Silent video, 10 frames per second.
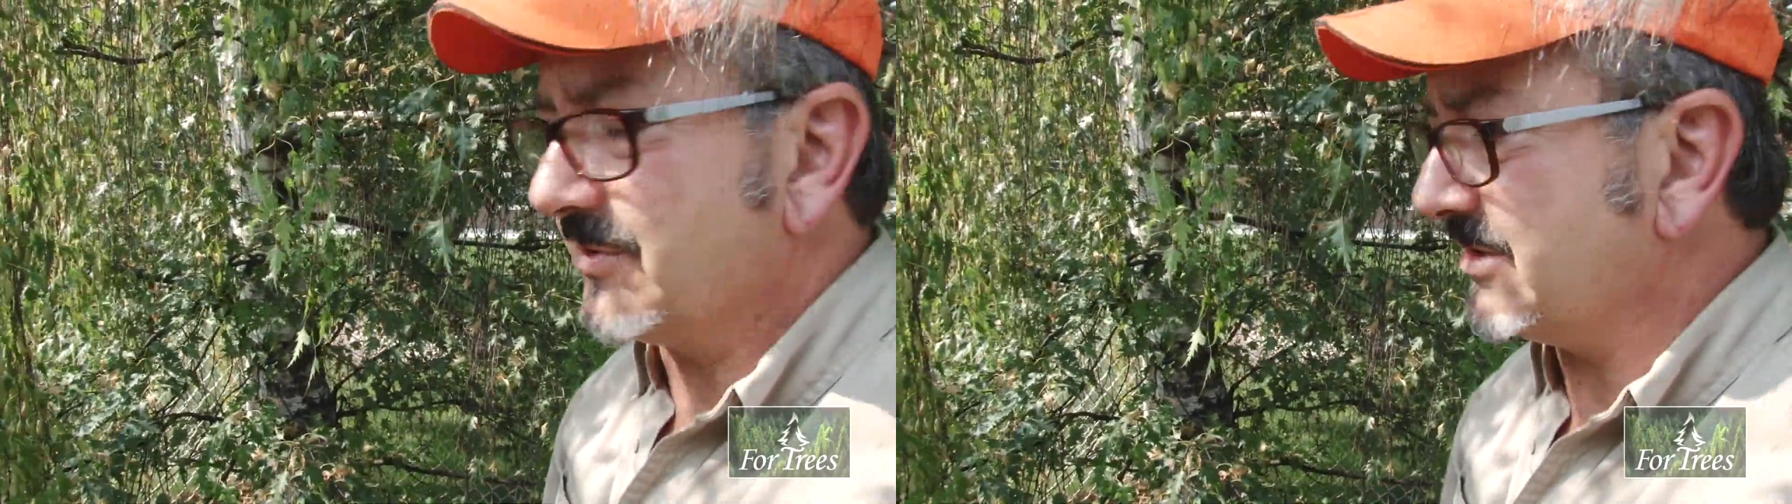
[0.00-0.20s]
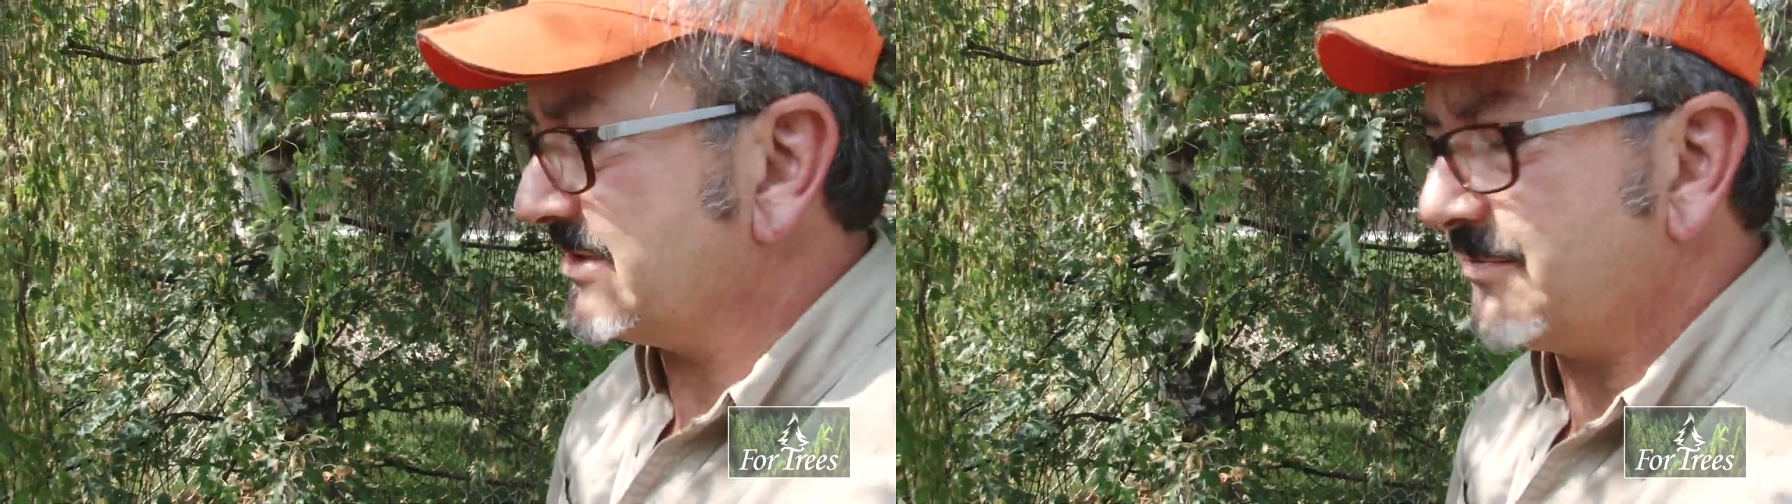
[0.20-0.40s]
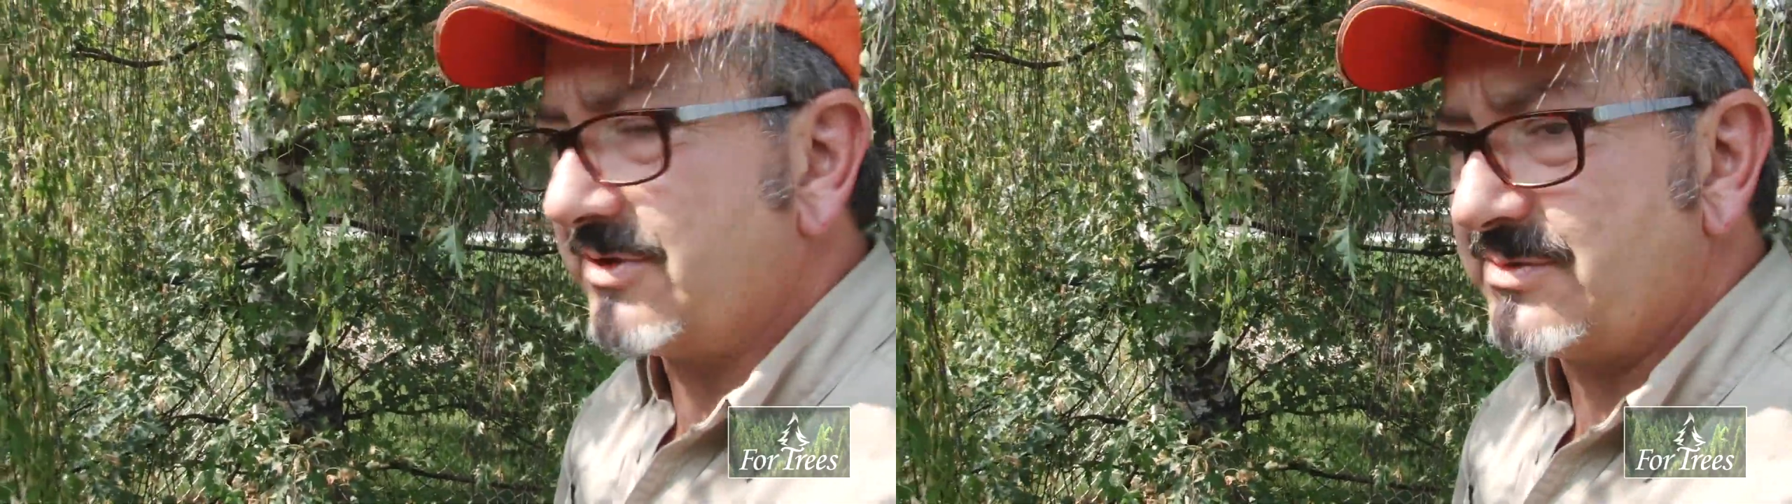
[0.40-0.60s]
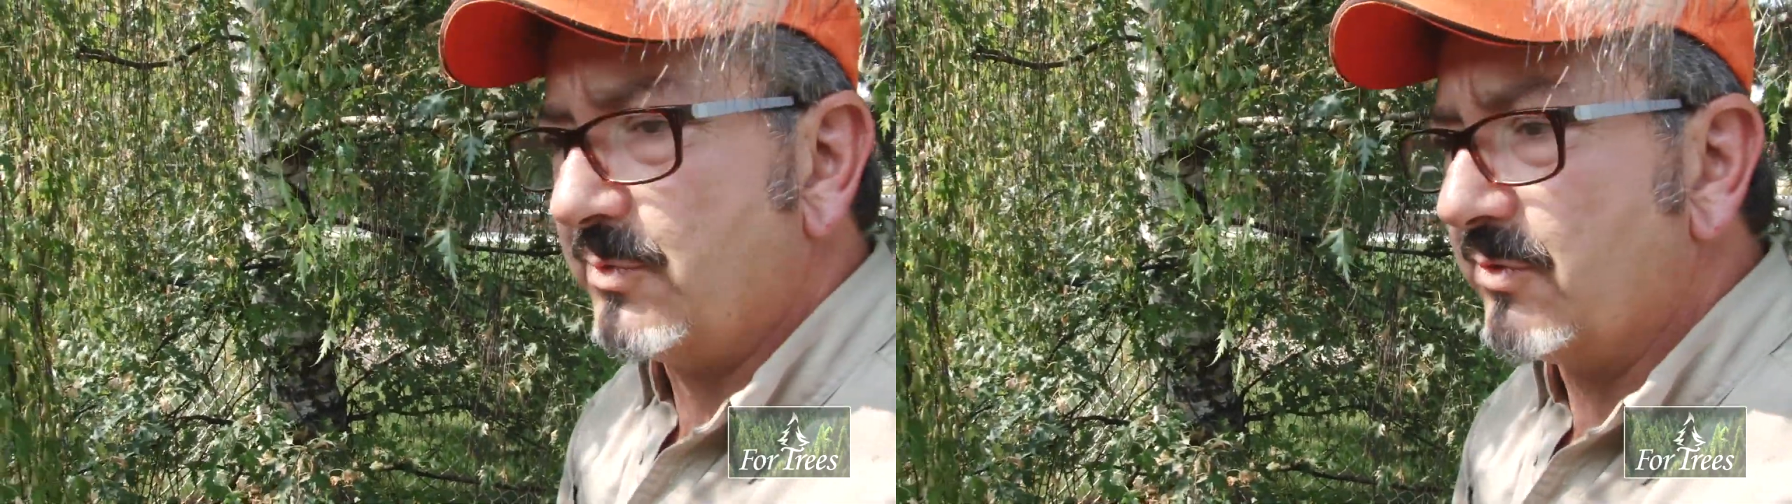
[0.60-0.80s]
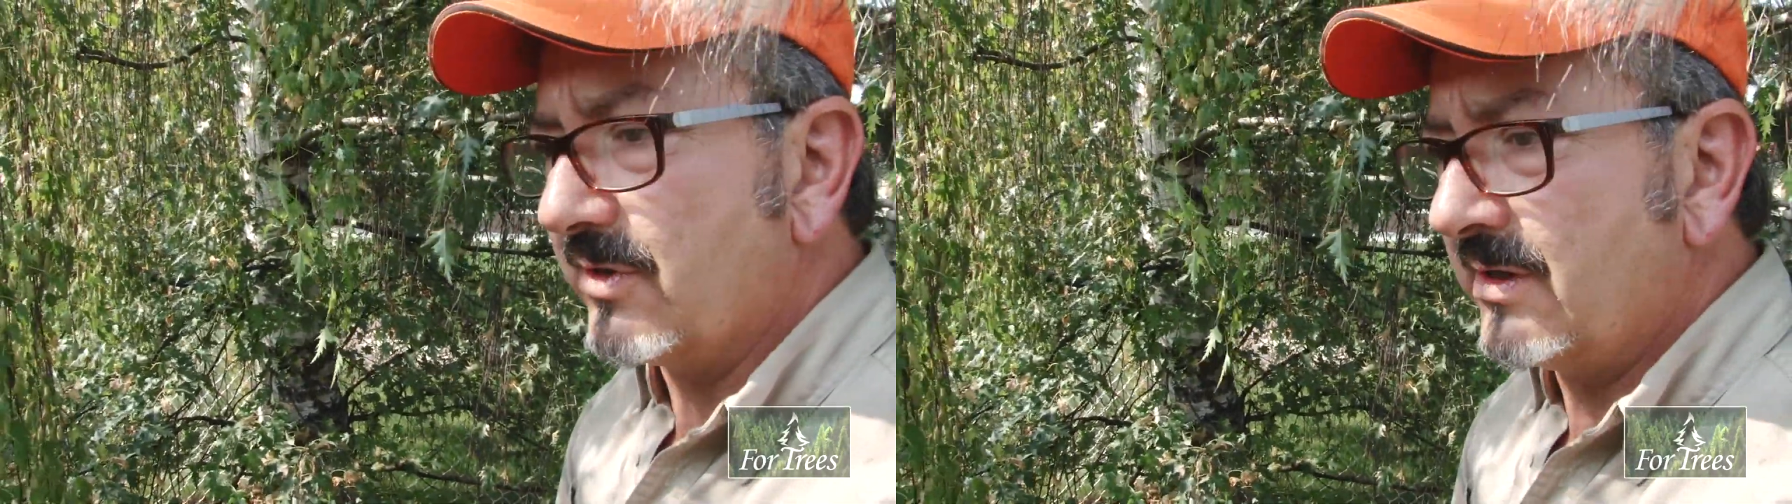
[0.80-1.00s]
bronze birch
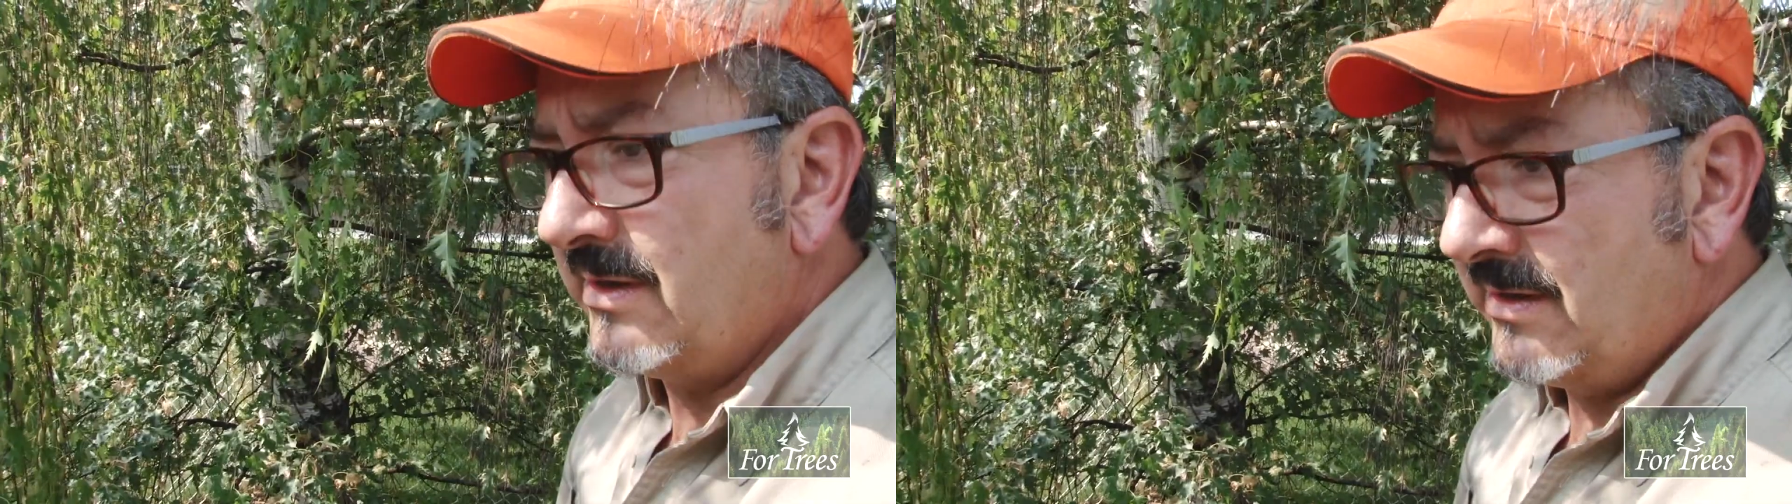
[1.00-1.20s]
borer.